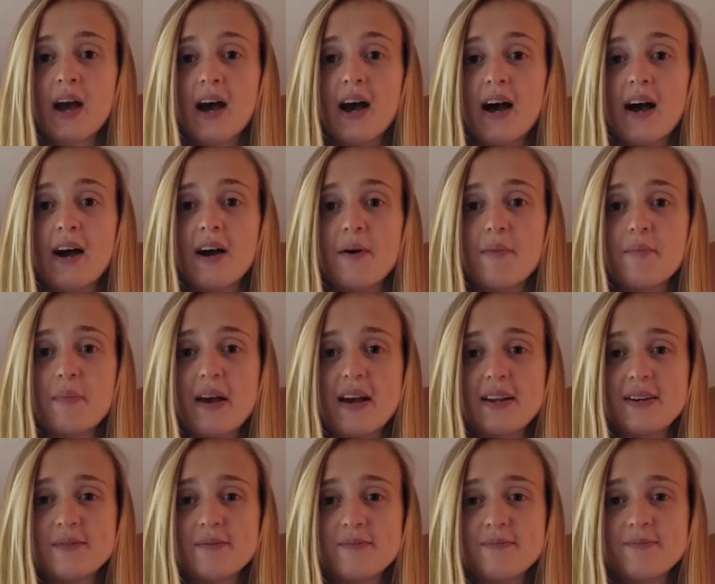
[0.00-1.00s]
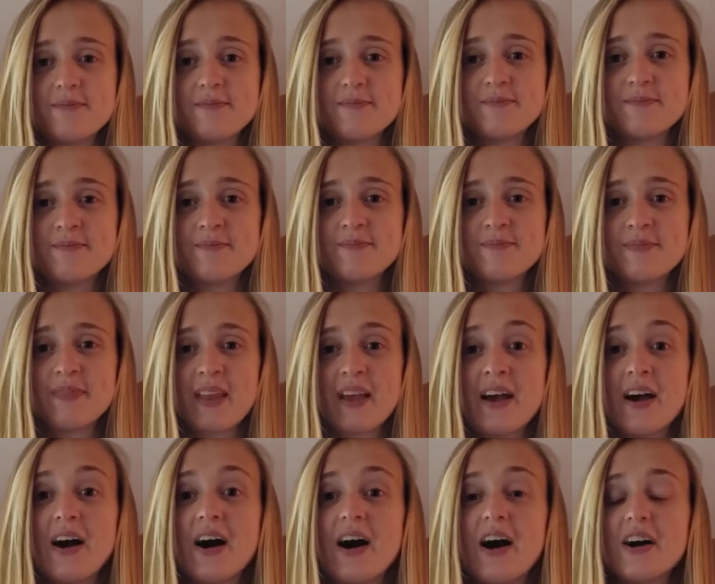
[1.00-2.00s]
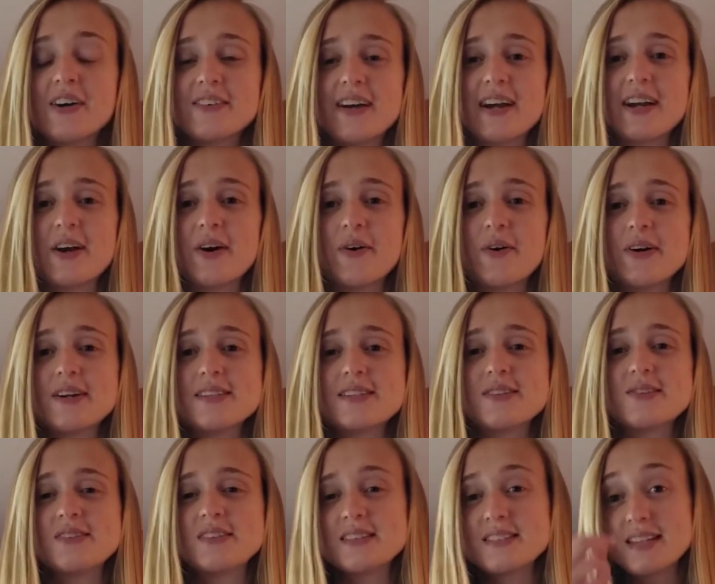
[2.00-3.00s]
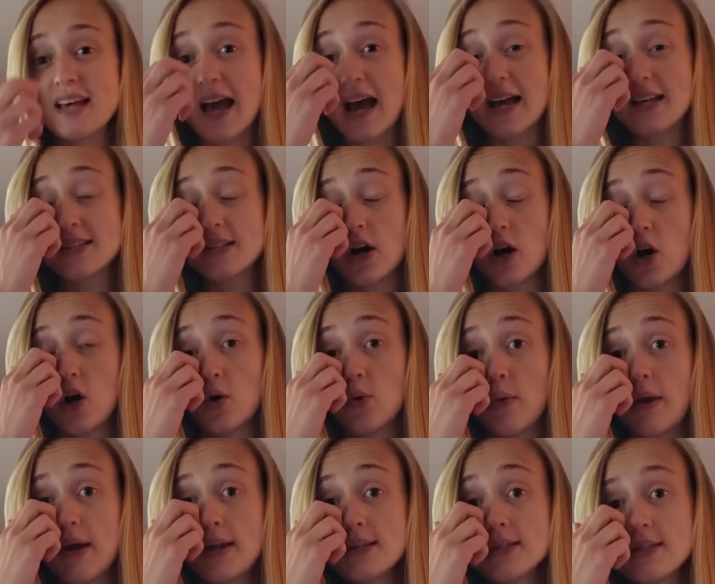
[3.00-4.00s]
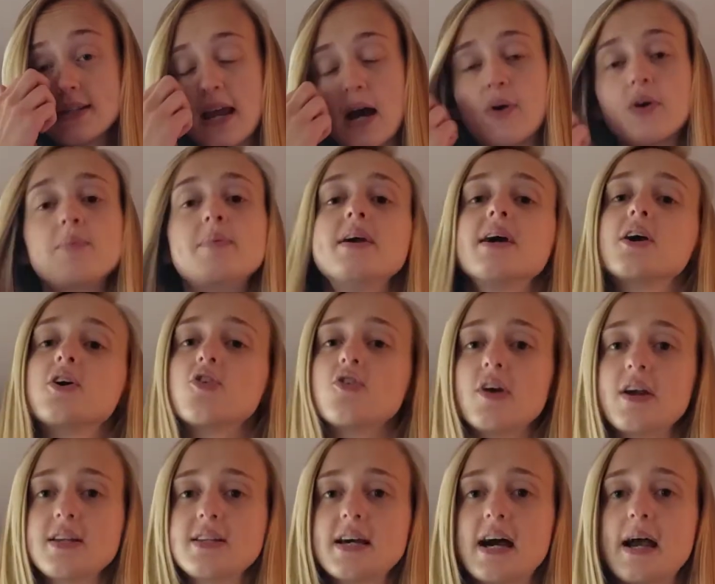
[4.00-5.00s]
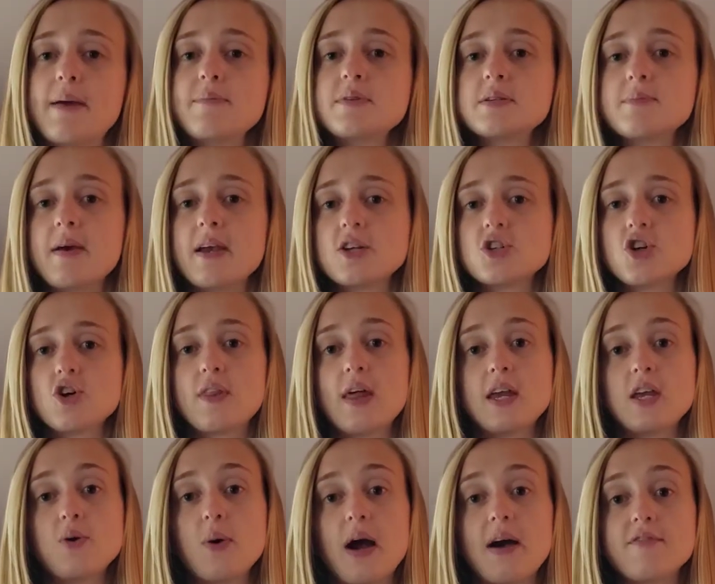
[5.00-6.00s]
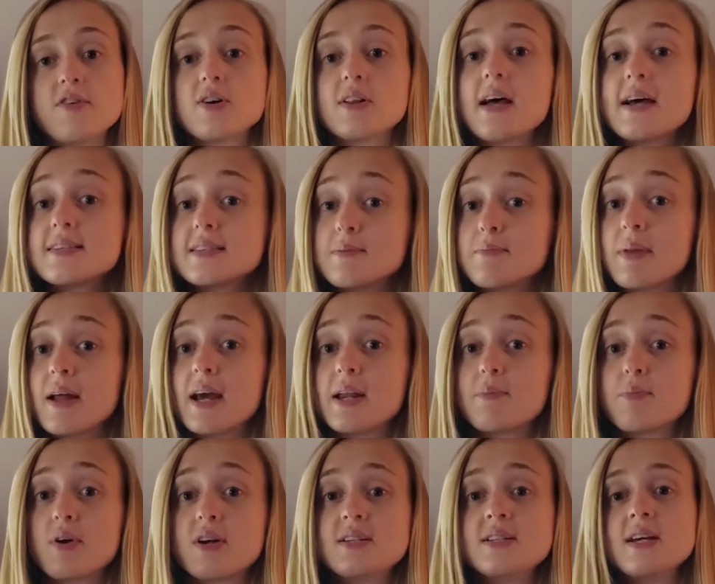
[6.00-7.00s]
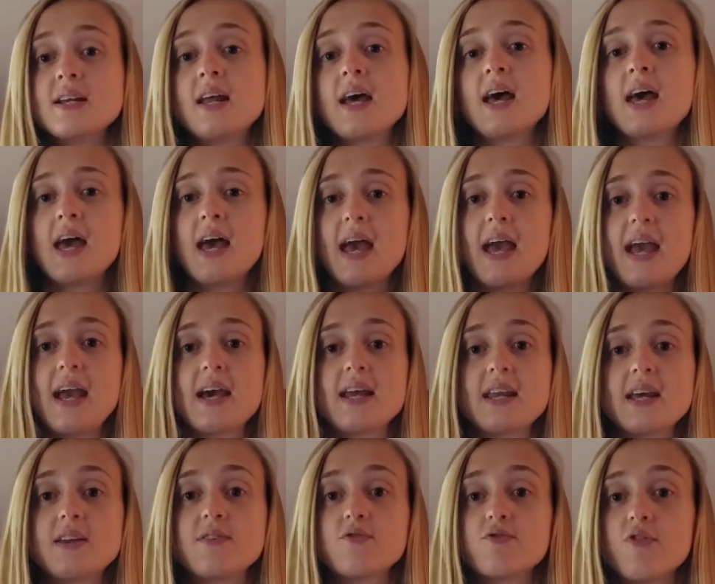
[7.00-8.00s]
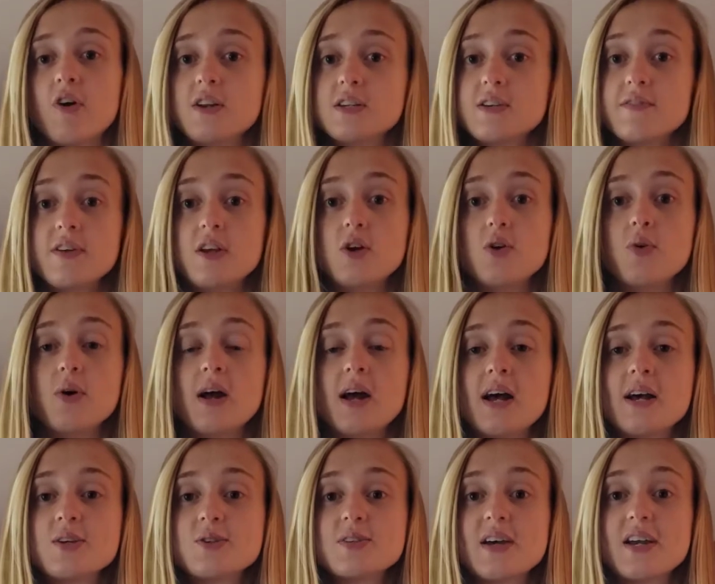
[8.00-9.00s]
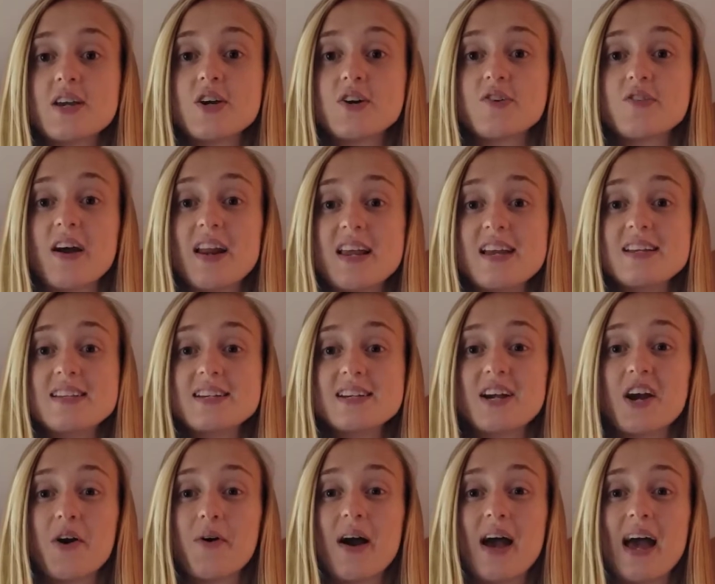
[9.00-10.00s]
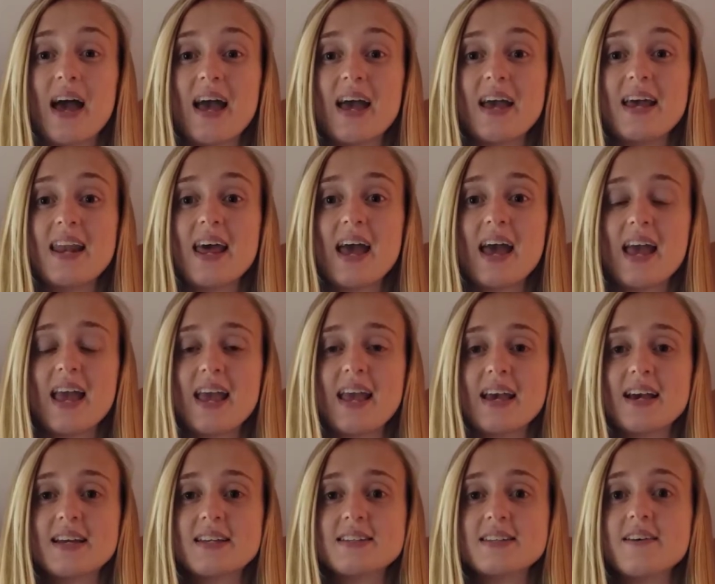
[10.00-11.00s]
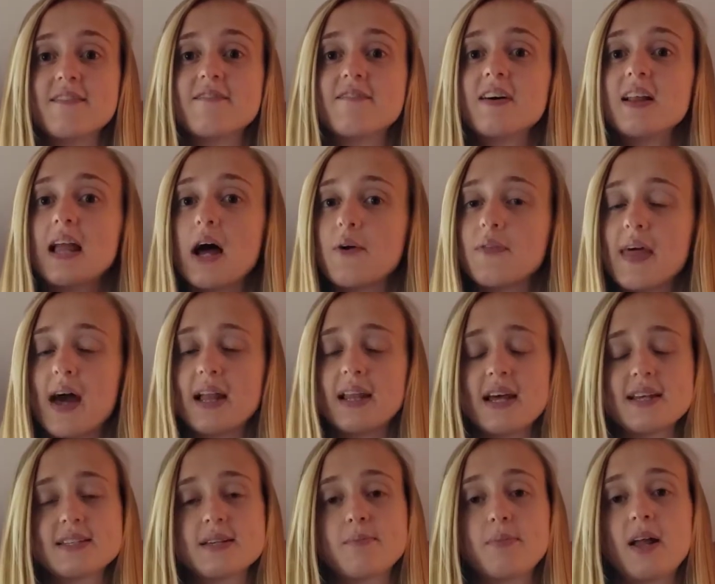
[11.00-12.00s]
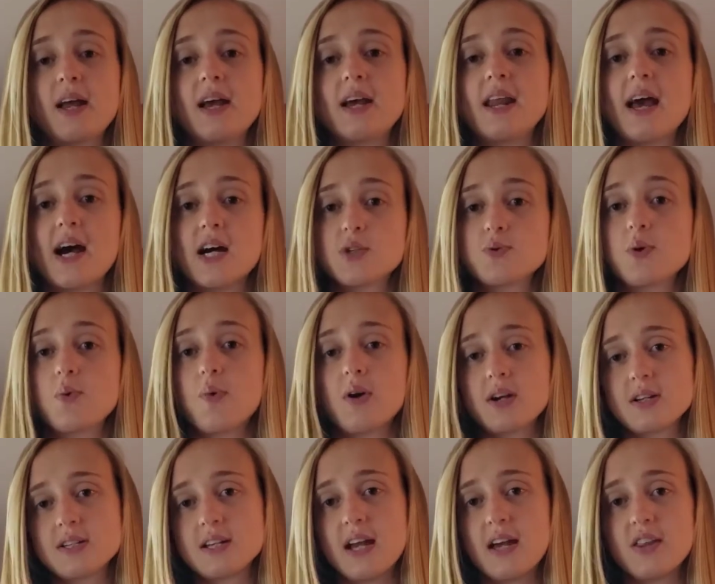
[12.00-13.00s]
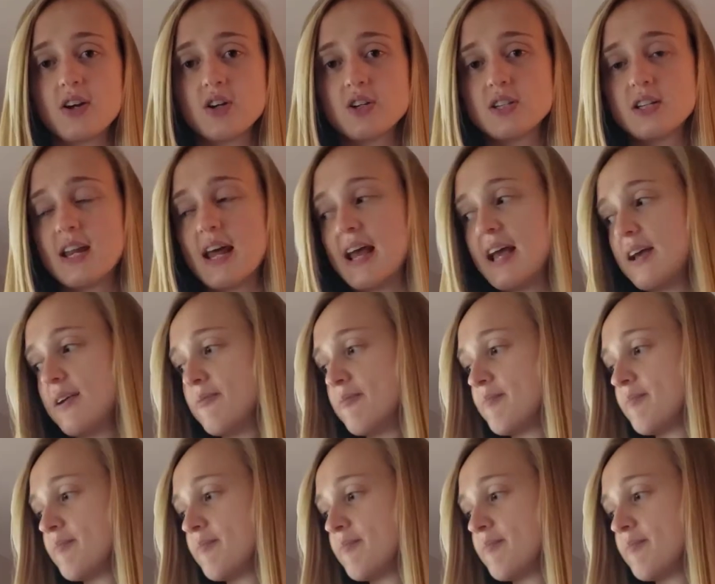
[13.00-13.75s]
Amen. All right, cohort students, as always, now would be a great time to make sure that you have your lesson plan printed and in front of you so that you're ready to go ahead and fill out that lesson plan as we work together today.